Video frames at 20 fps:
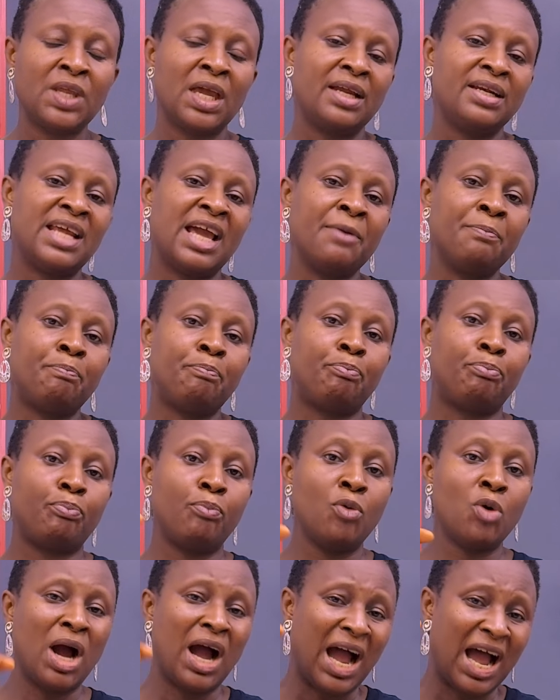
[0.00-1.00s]
Then,
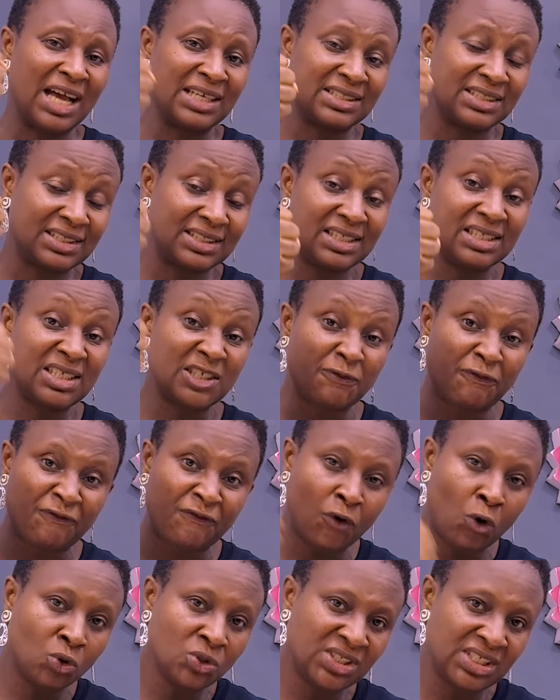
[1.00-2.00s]
as it is
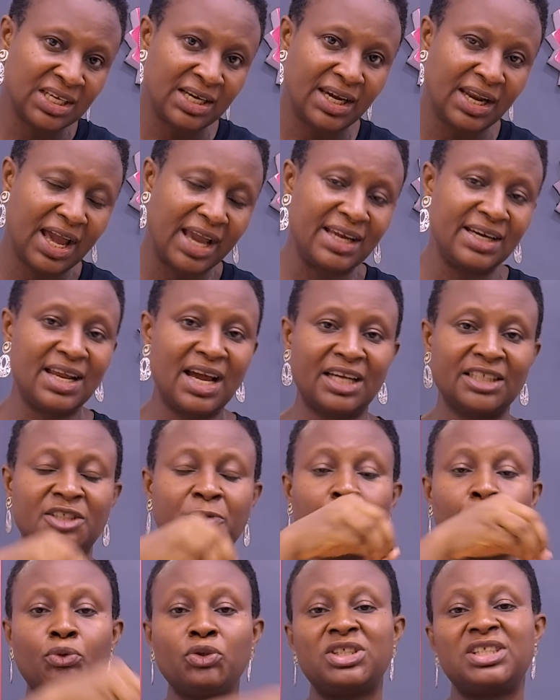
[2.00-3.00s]
frozen like that,
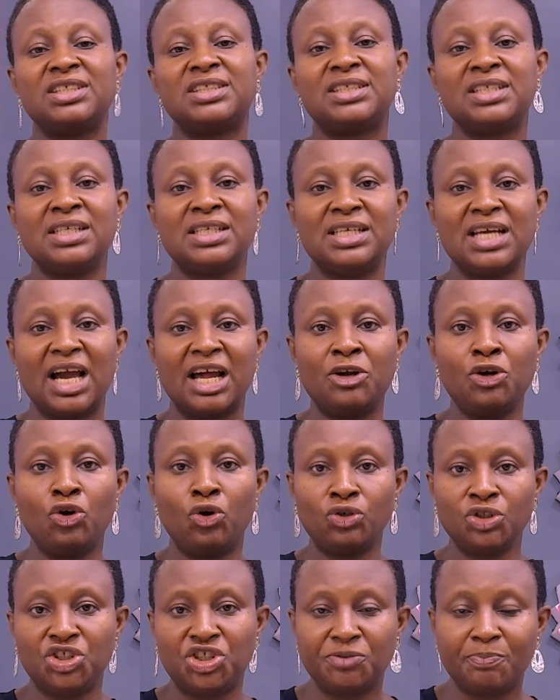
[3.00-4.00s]
put it in their
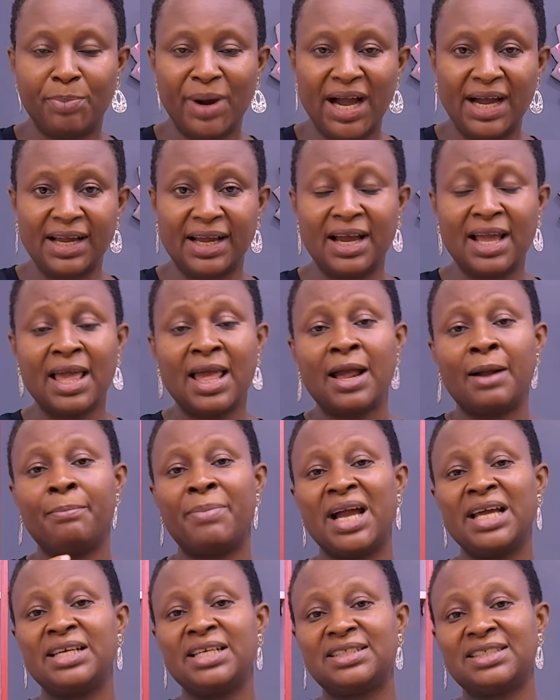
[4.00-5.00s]
lunch bag.
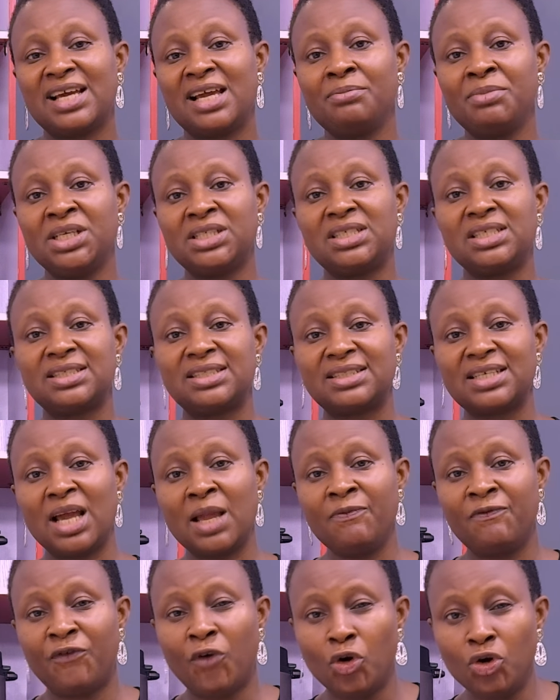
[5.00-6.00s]
By the time it is
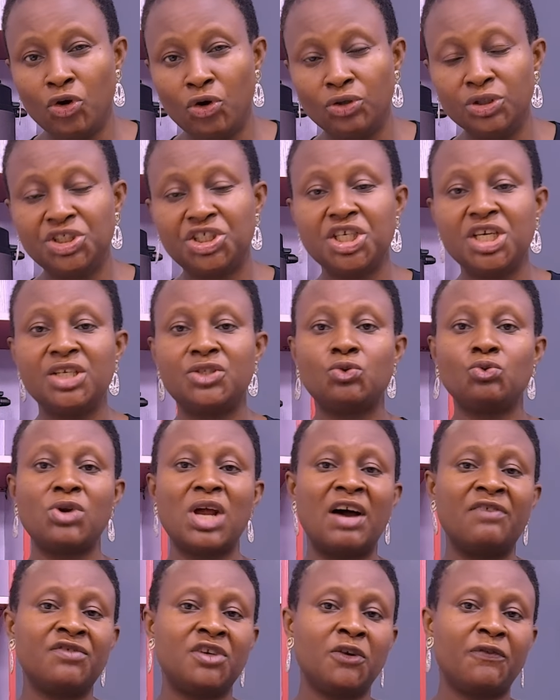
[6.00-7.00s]
time for lunch, it would
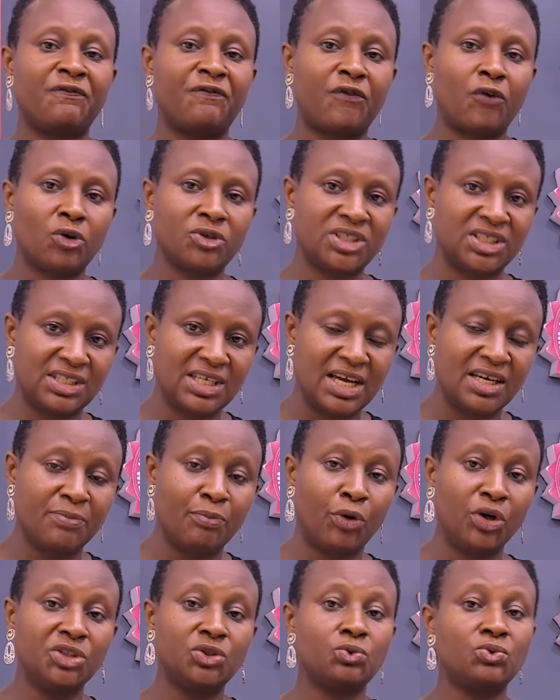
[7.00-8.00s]
have defrosted,
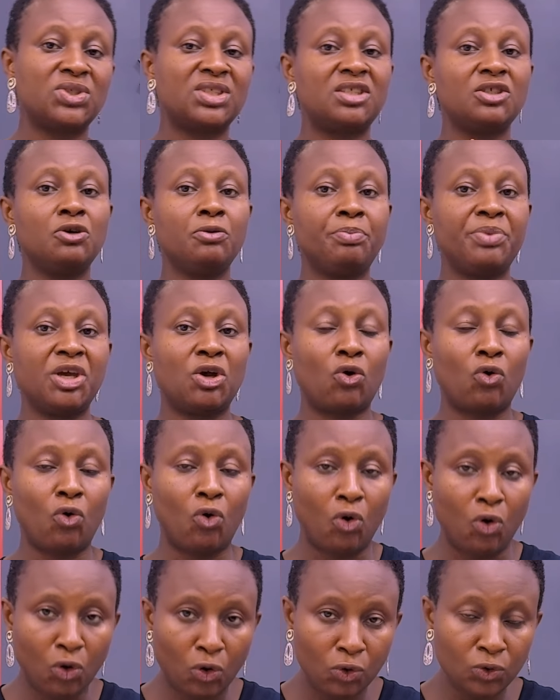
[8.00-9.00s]
but it will still be
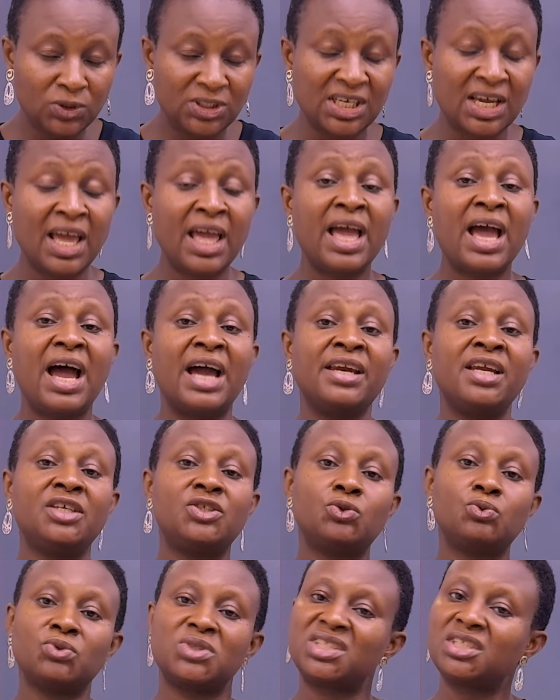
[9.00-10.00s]
cold and
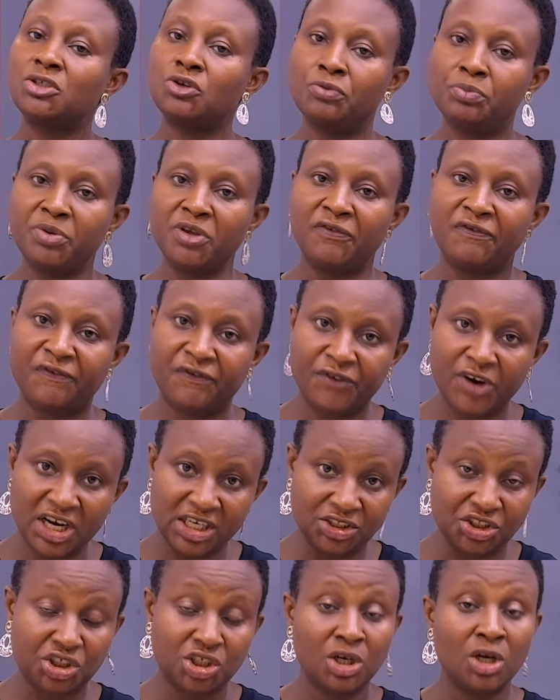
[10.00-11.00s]
it will still be
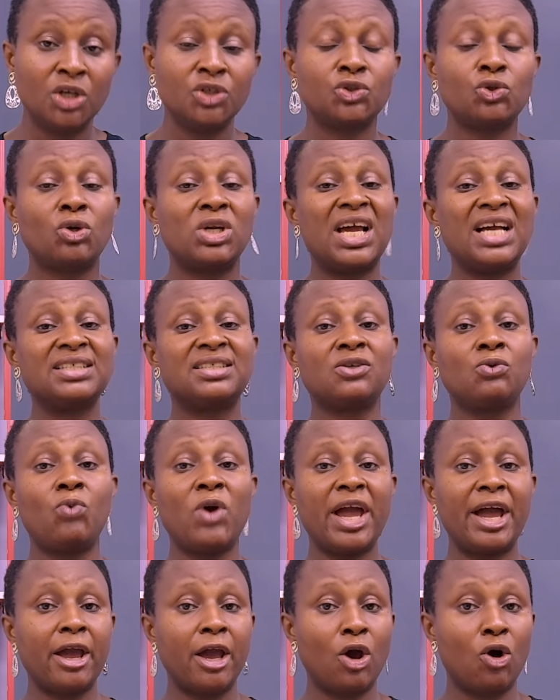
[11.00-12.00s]
fresh. So that's the way
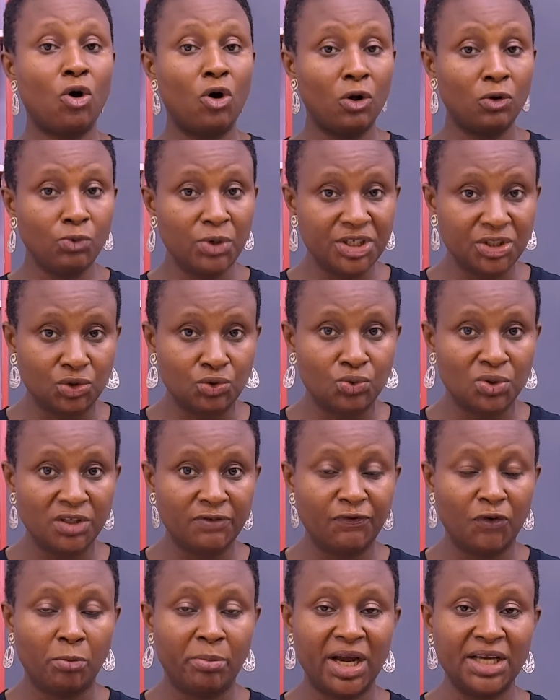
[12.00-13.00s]
I always do it
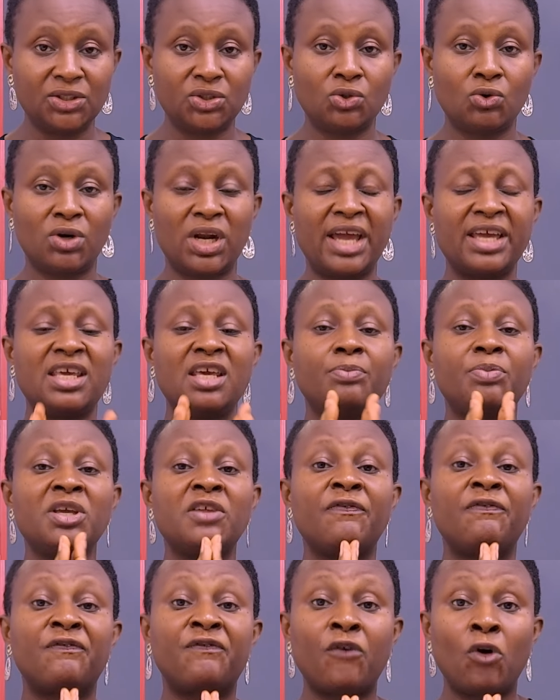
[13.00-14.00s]
for my son. I keep it
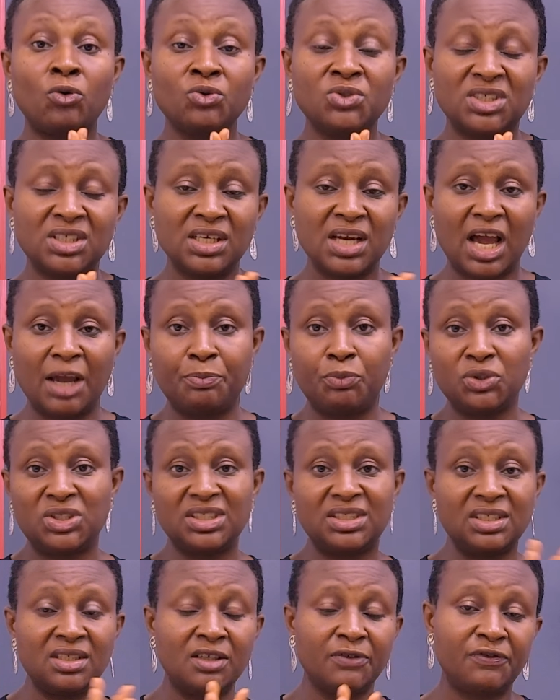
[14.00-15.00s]
frozen, I put
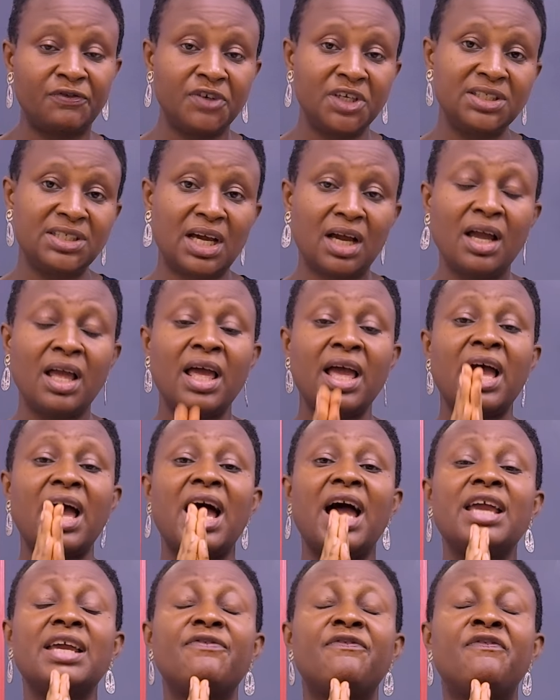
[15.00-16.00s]
it in the freezer,
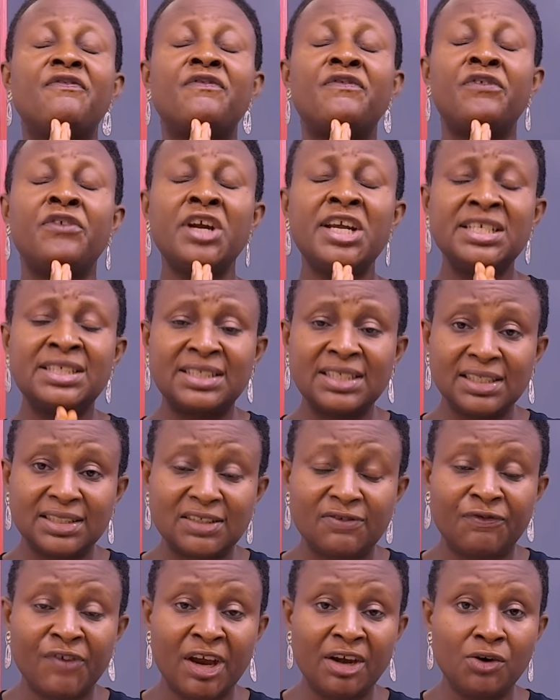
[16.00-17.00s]
I freeze it
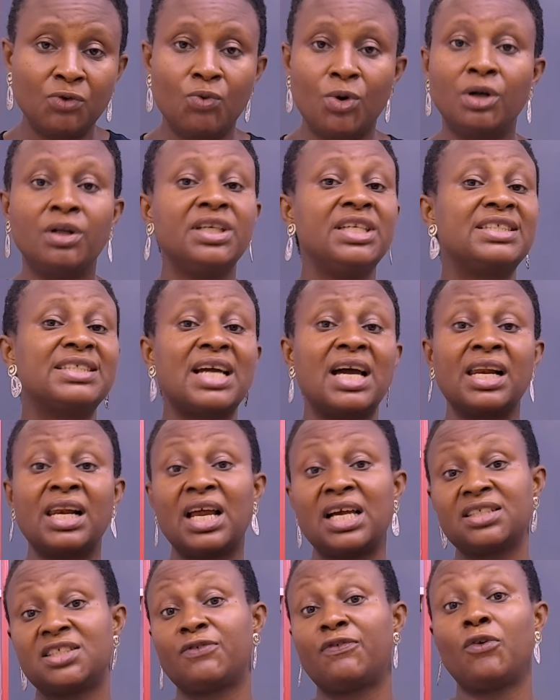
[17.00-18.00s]
very well. It can
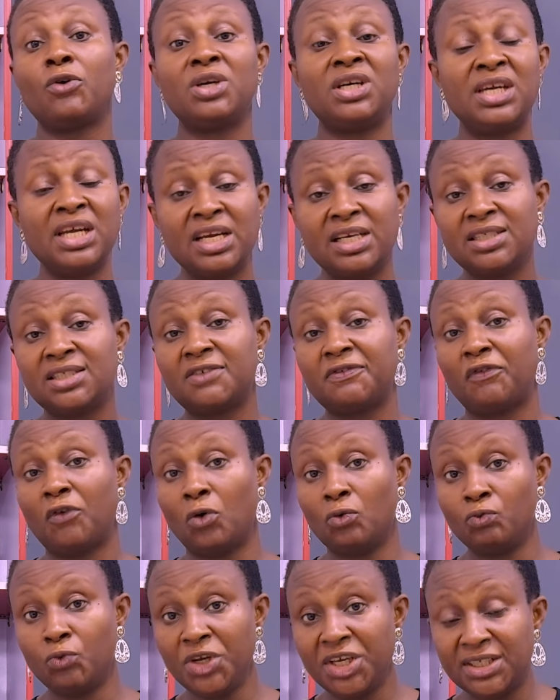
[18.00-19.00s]
last for days, for
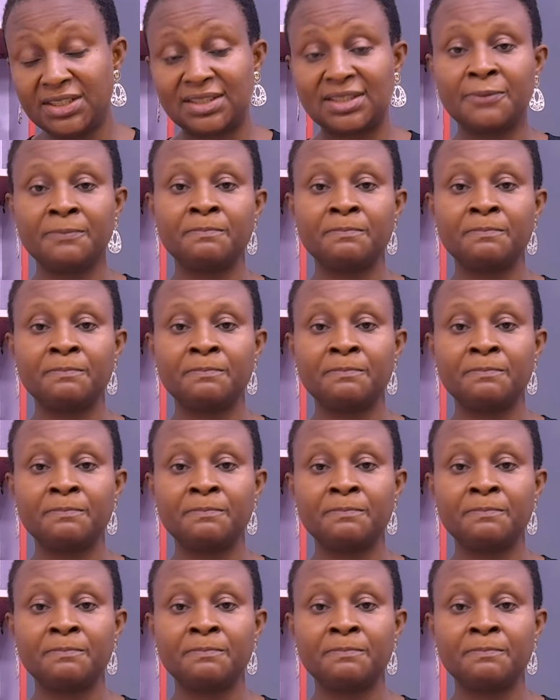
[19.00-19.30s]
weeks.